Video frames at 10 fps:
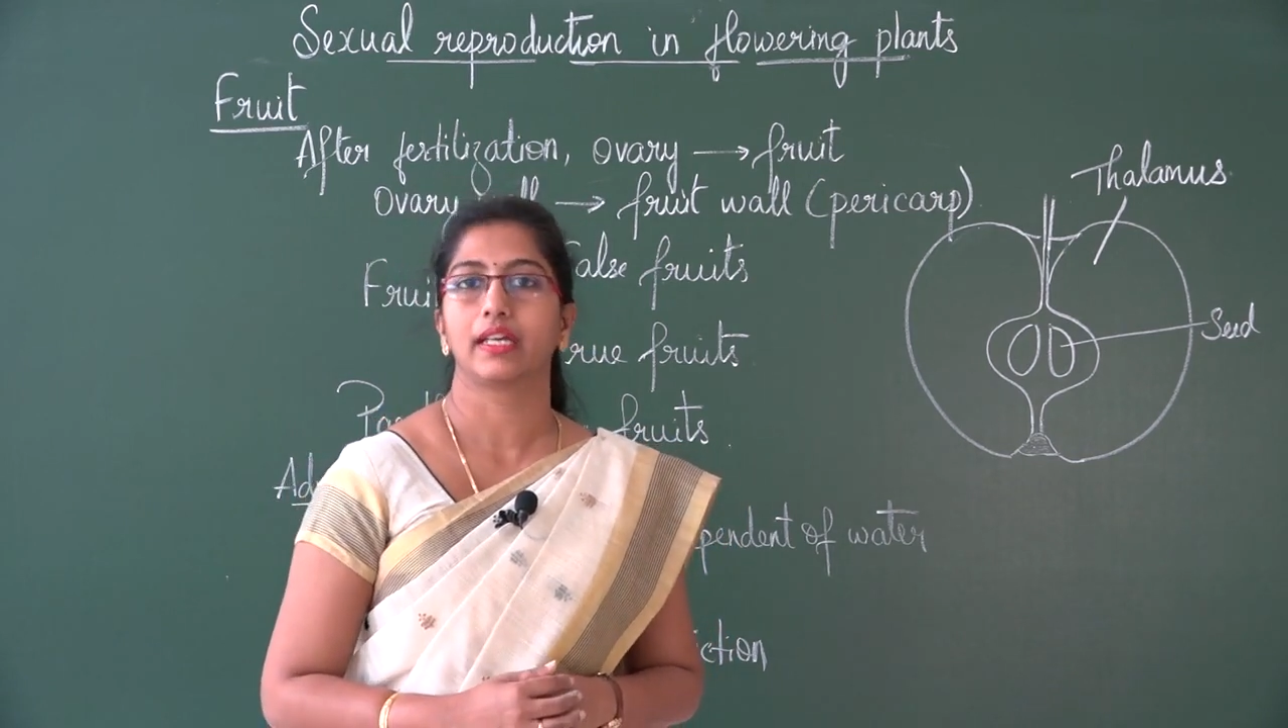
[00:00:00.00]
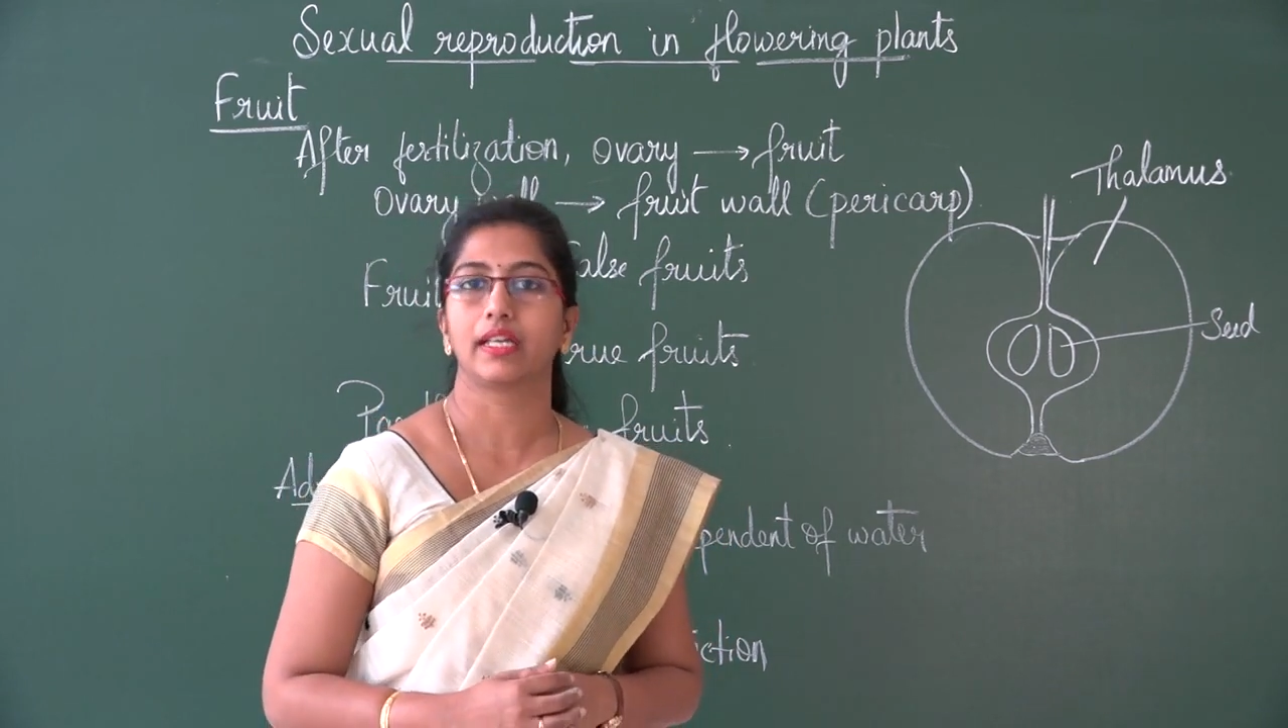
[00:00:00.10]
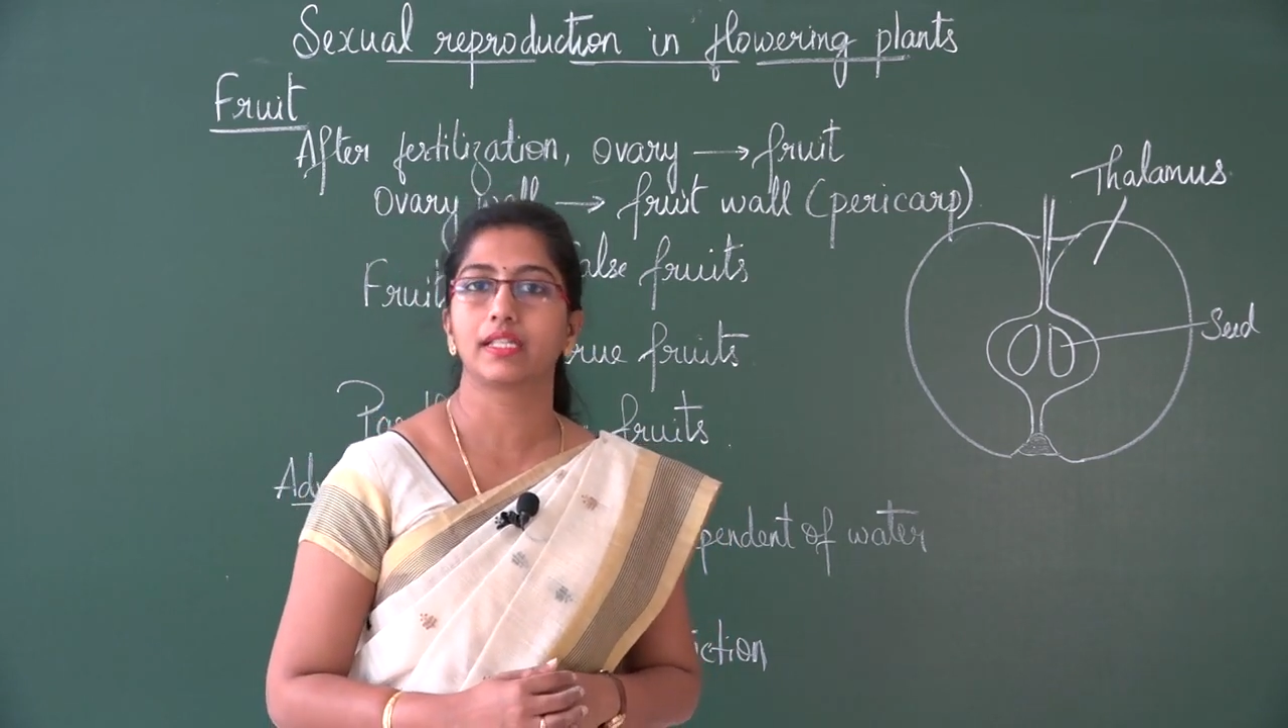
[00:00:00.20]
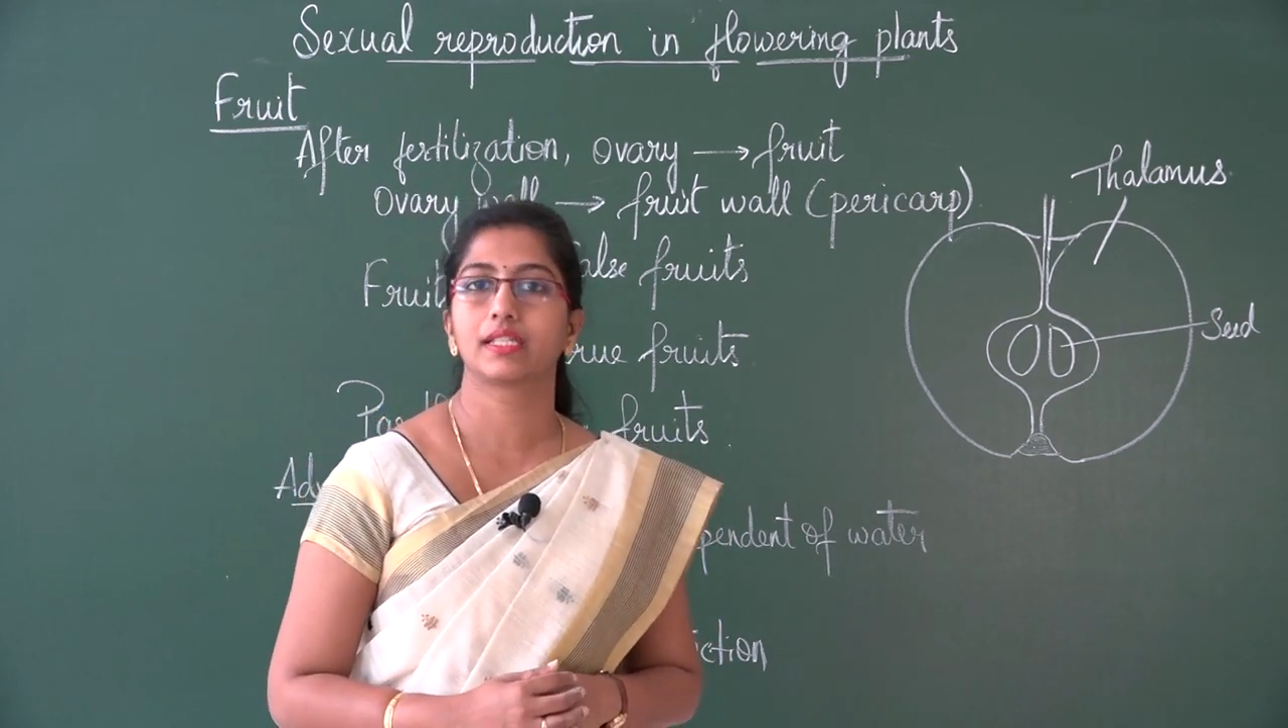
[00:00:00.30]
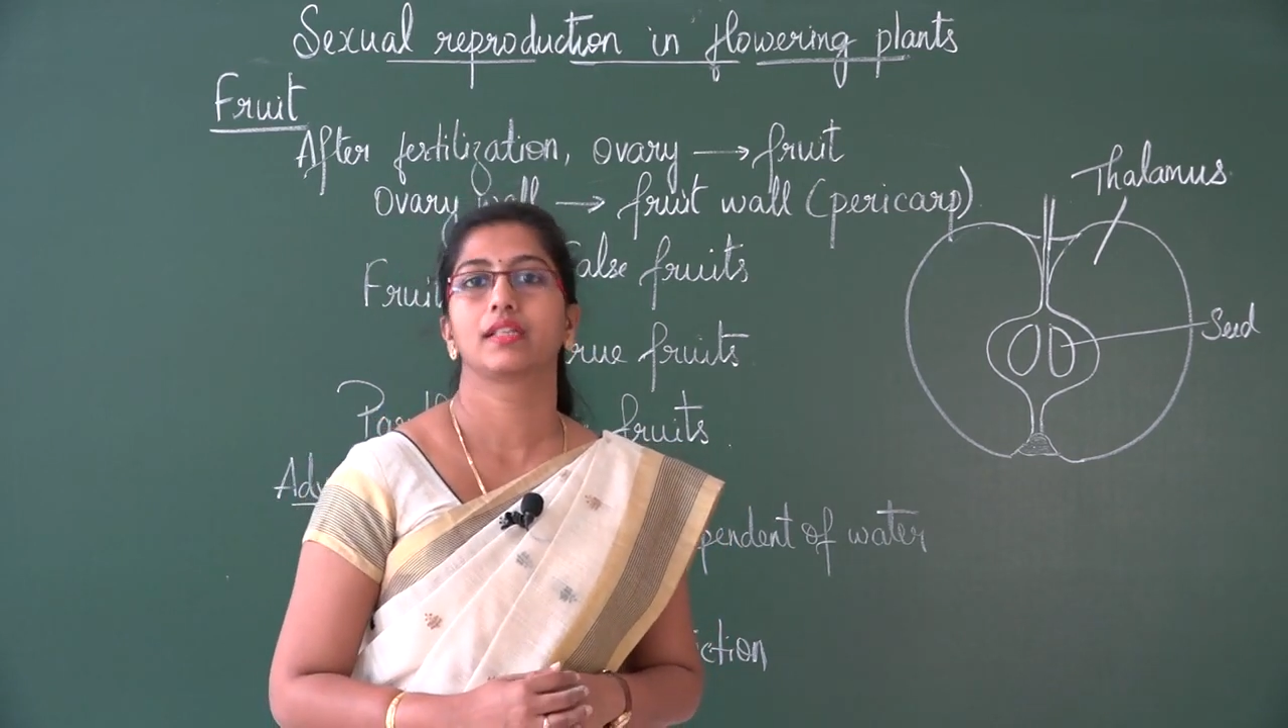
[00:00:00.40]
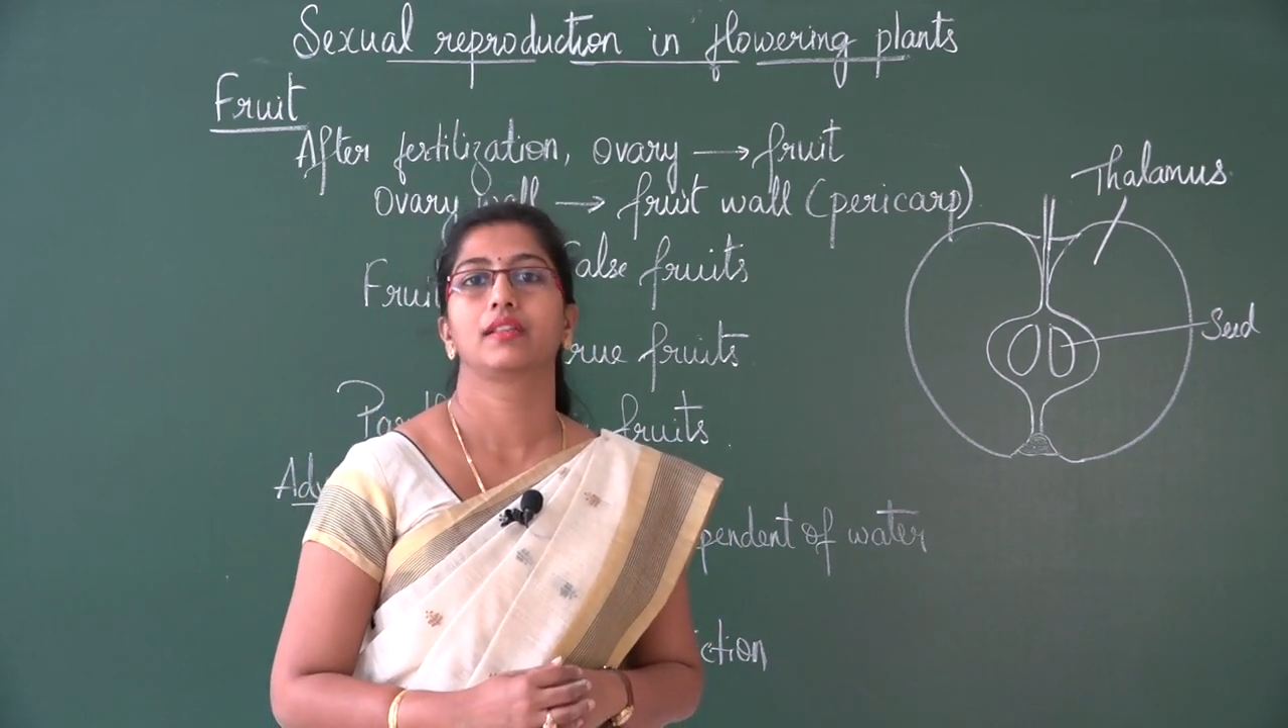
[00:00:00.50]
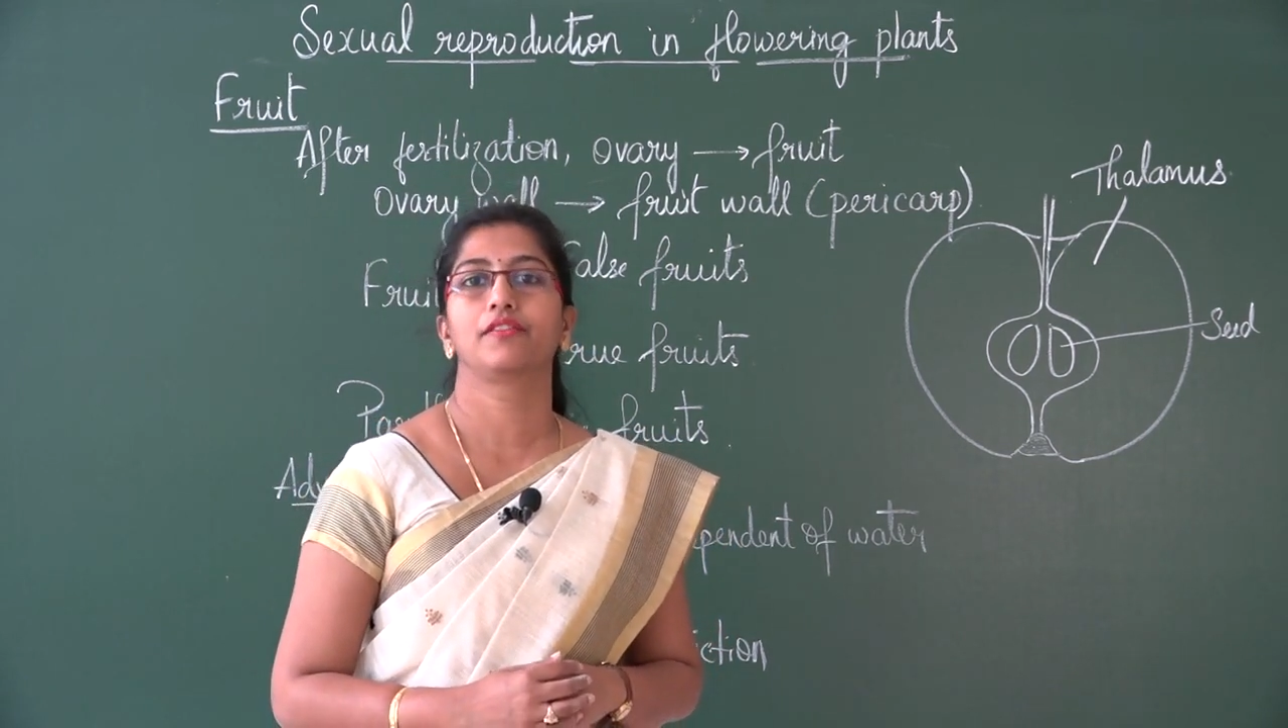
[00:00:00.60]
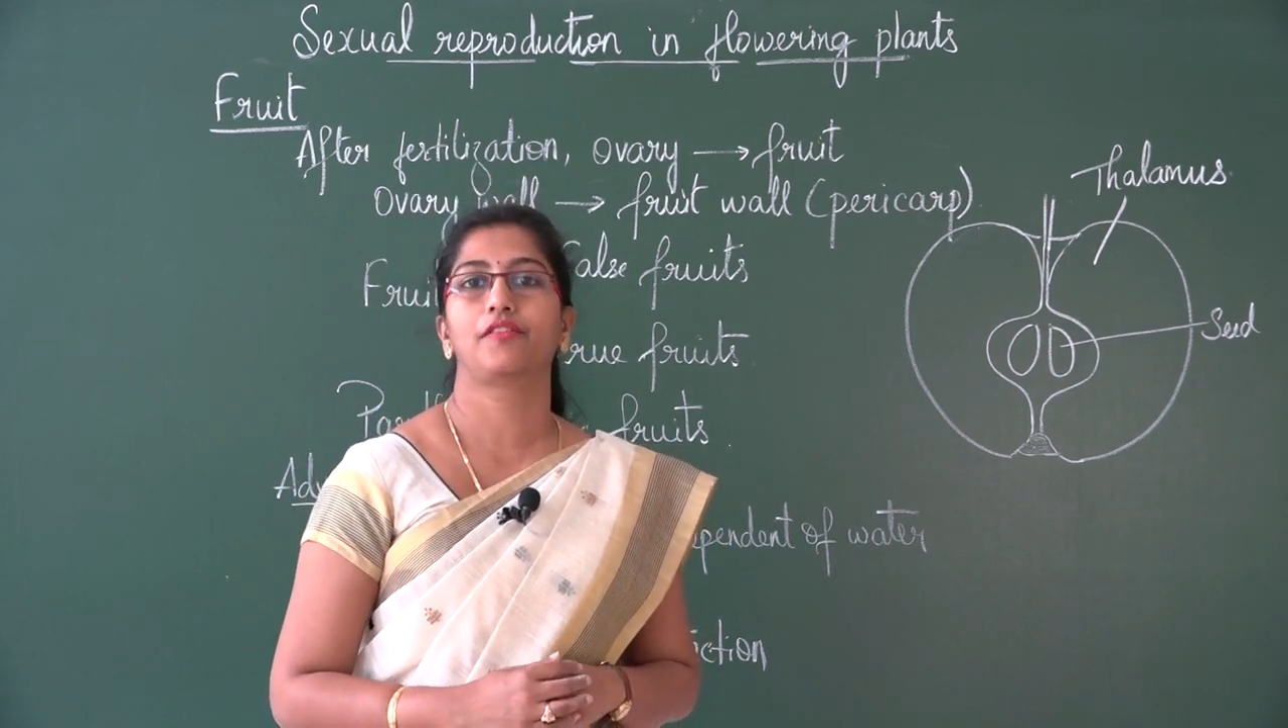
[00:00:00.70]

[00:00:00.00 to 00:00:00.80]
is the